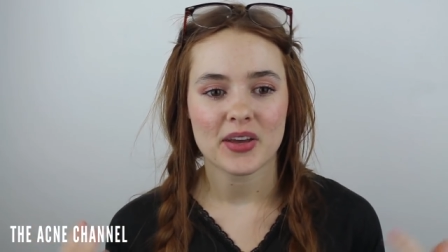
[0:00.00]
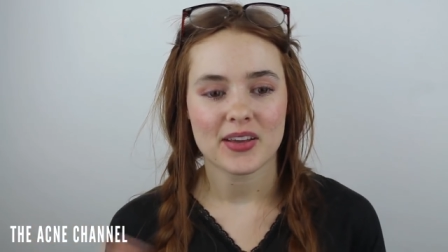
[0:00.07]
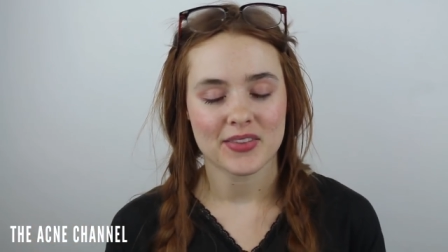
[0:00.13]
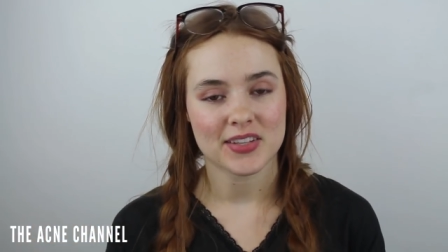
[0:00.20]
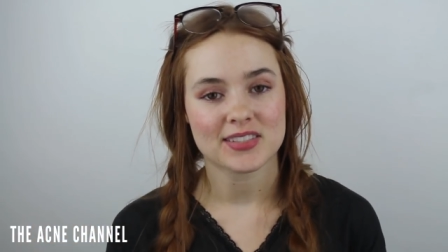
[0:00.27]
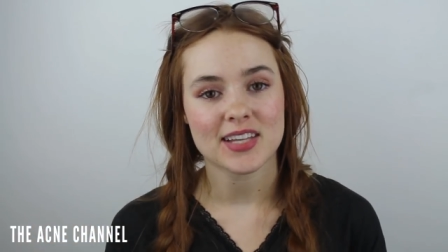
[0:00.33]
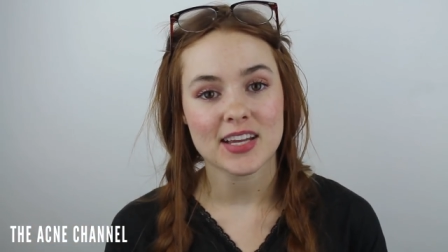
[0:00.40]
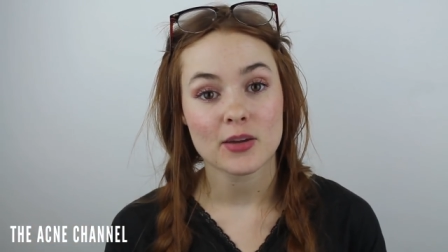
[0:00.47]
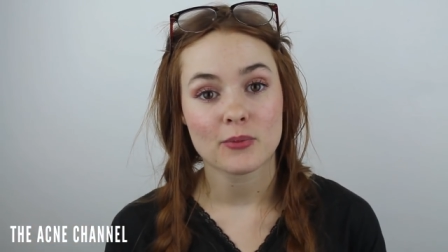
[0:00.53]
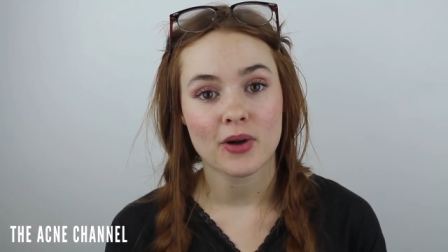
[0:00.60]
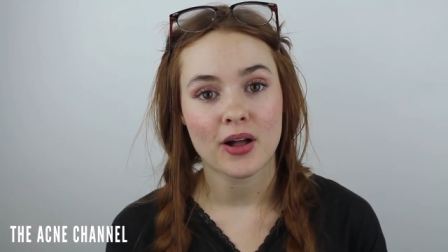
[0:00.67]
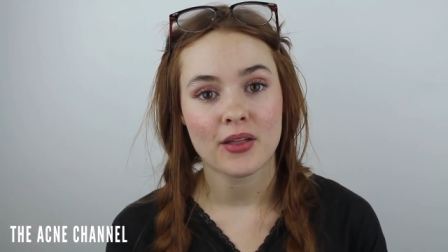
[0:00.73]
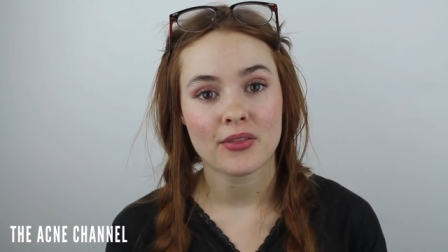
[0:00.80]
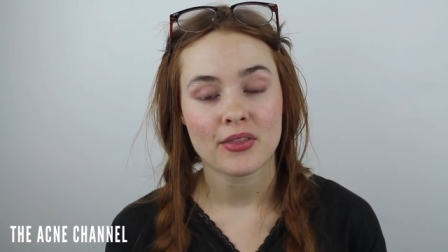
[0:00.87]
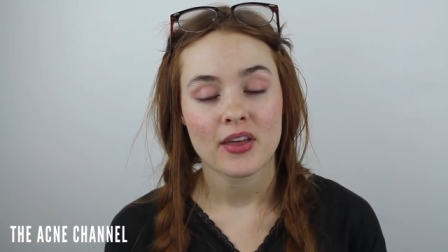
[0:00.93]
In the second
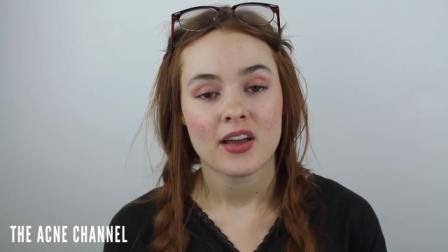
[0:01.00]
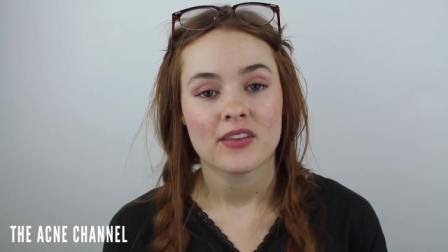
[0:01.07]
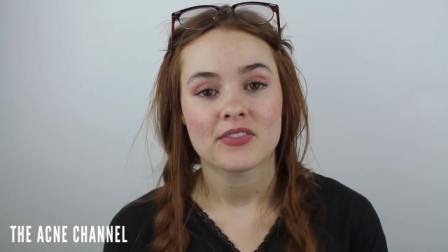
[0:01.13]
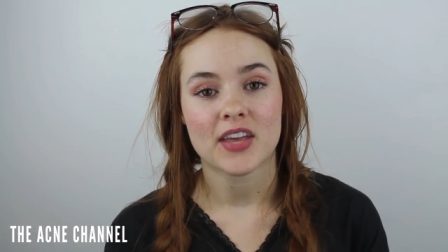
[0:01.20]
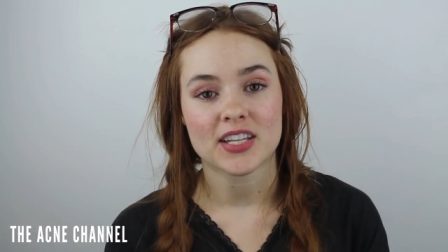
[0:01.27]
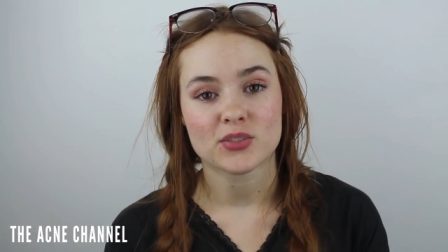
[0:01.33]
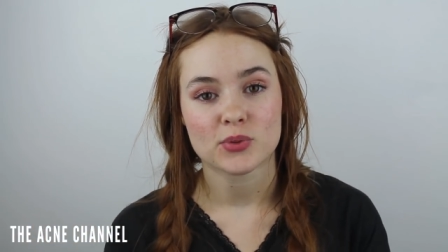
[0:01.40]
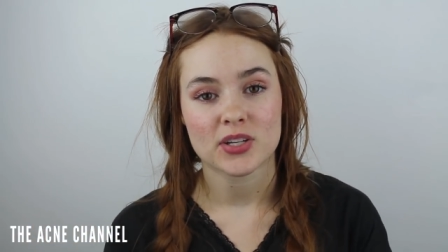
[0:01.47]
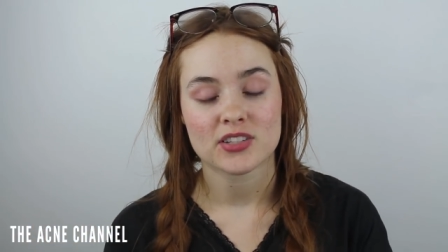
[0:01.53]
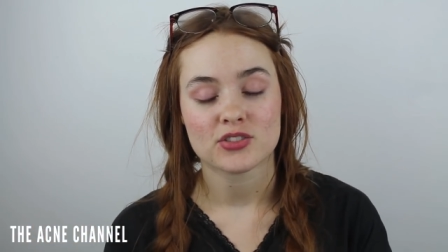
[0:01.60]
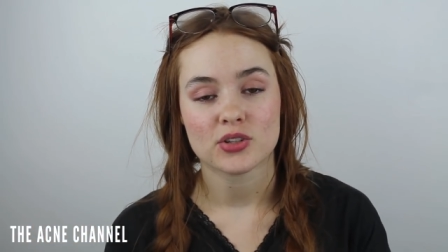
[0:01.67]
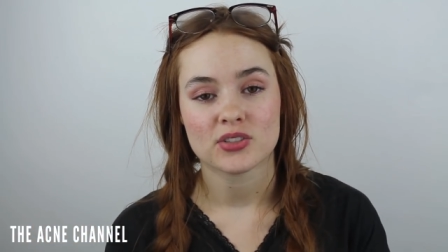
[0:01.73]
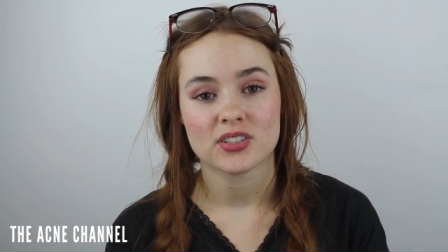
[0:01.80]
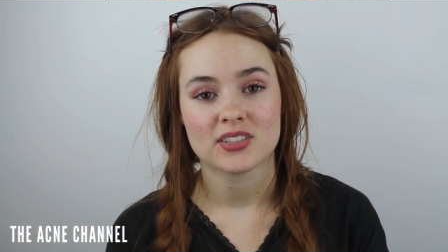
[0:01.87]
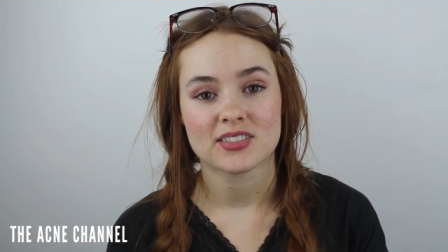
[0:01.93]
month, that's when I
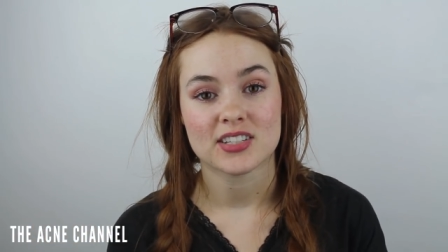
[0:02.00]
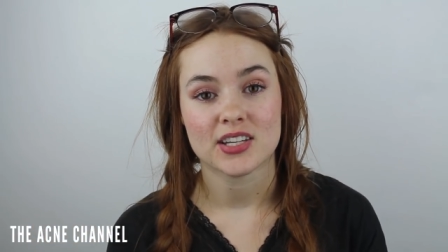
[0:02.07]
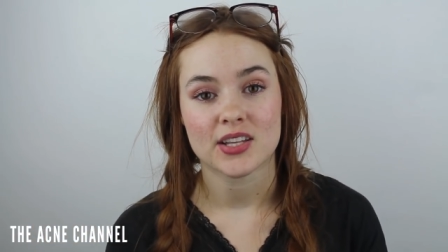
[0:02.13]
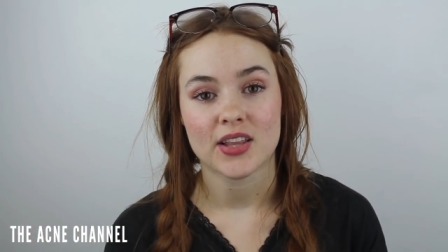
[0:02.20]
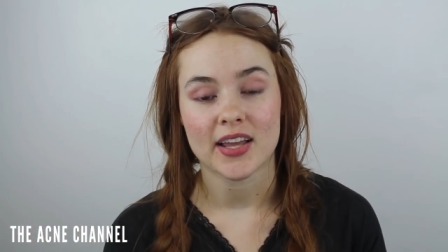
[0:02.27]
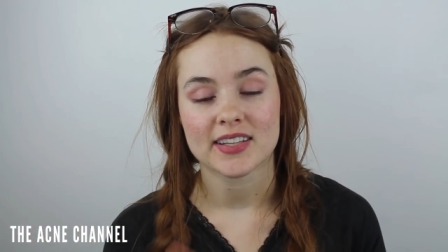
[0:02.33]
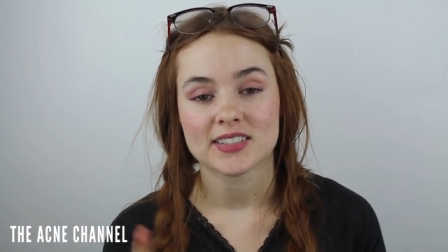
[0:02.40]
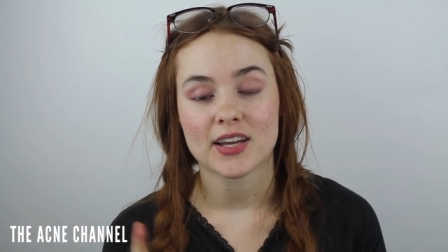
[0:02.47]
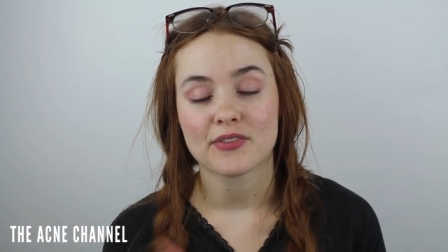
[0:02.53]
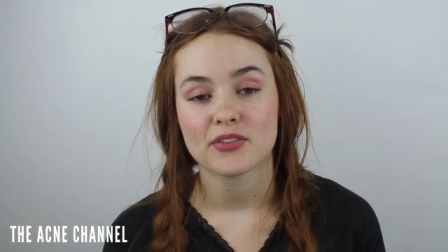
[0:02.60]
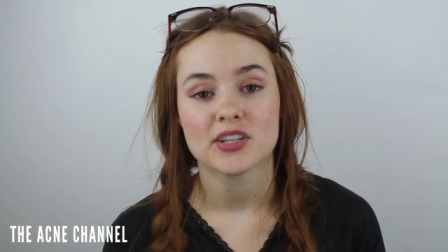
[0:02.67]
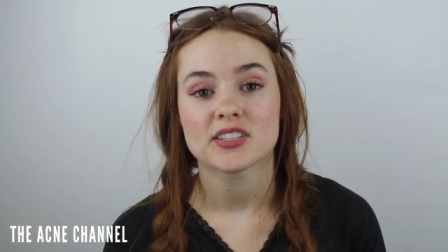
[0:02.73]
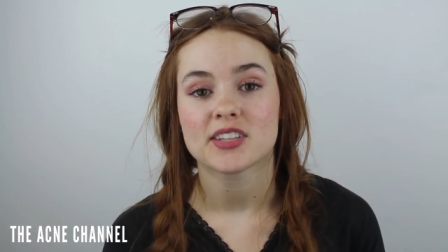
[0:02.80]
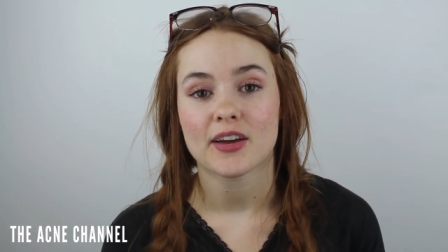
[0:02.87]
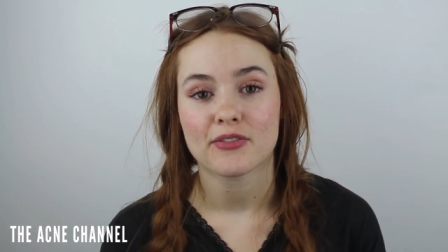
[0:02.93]
started to see like
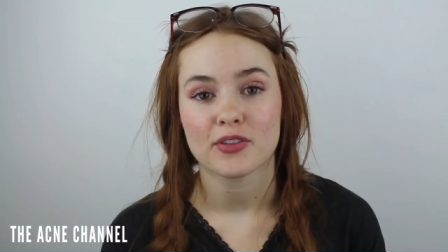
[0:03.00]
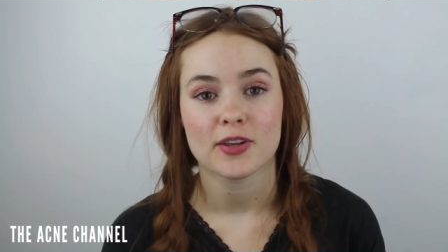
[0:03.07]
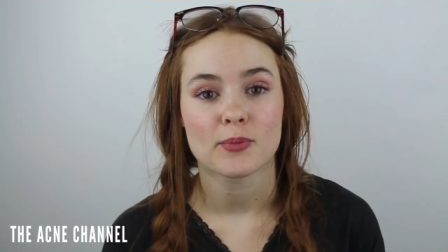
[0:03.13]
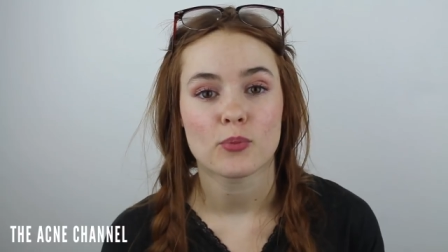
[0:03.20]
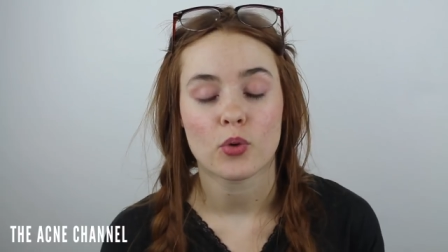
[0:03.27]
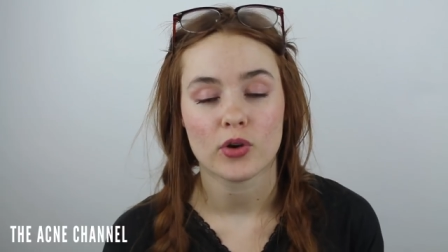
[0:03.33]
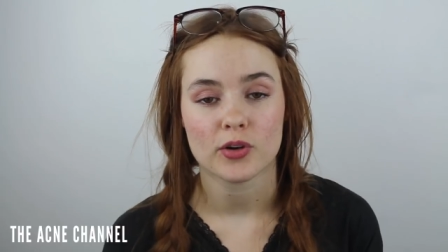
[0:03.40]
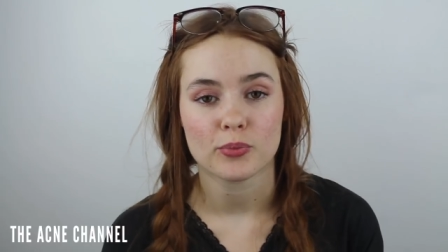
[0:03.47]
definitely more